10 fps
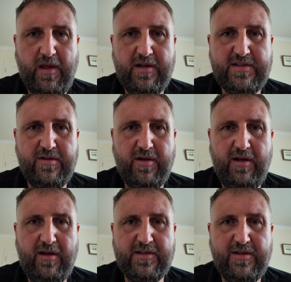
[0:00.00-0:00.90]
I still got
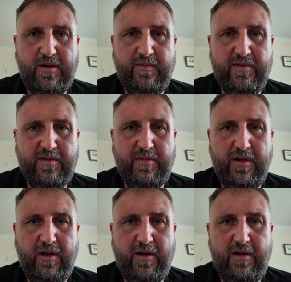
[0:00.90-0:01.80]
a lot of time for them and
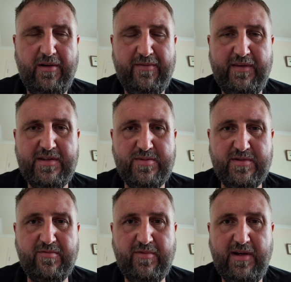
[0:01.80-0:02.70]
a lot of love, and this
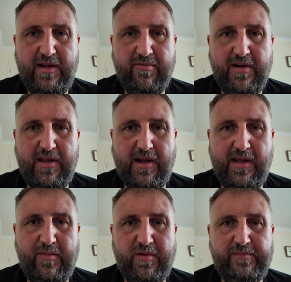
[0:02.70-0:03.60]
was a really, really
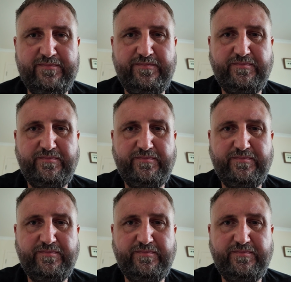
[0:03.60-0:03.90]
clean one,